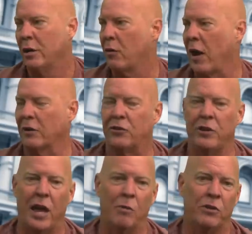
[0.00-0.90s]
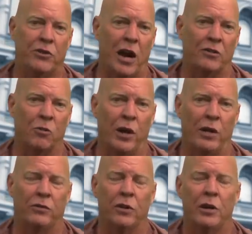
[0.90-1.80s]
Grouchy neighbor Josh
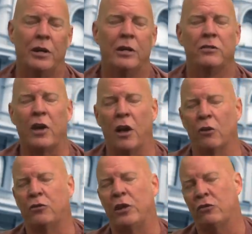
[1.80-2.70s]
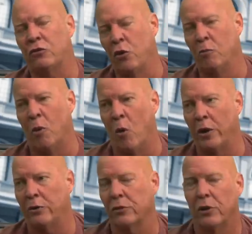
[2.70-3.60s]
Wentz tells these two
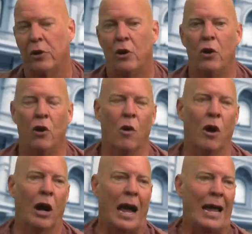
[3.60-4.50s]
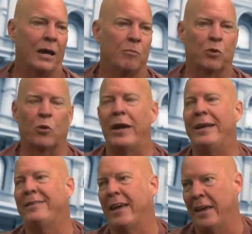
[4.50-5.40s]
boys who are like
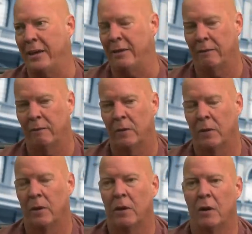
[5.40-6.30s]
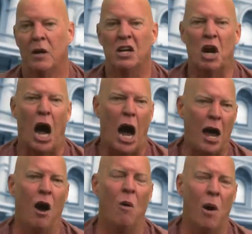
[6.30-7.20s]
preteen, I
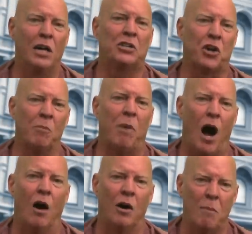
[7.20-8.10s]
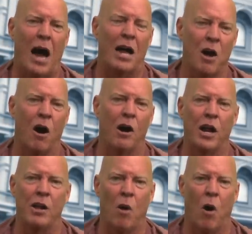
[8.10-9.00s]
don't want your ball in my yard
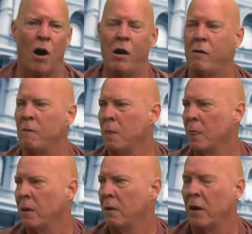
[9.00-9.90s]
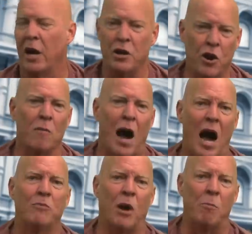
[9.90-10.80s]
anymore. And your
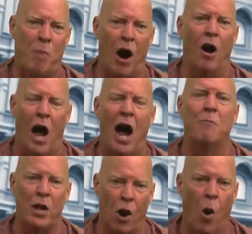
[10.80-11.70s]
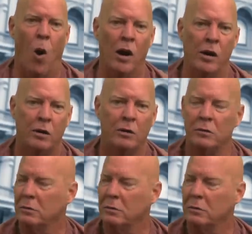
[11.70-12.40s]
mom's a bar hopping whore.